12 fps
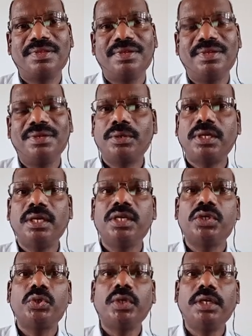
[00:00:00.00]
Okay,
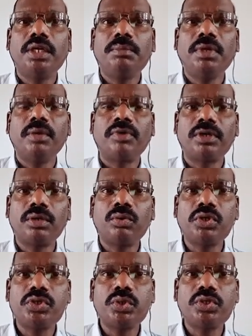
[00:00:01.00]
so that a written
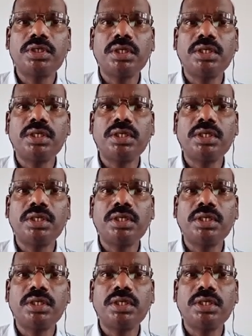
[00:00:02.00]
constitution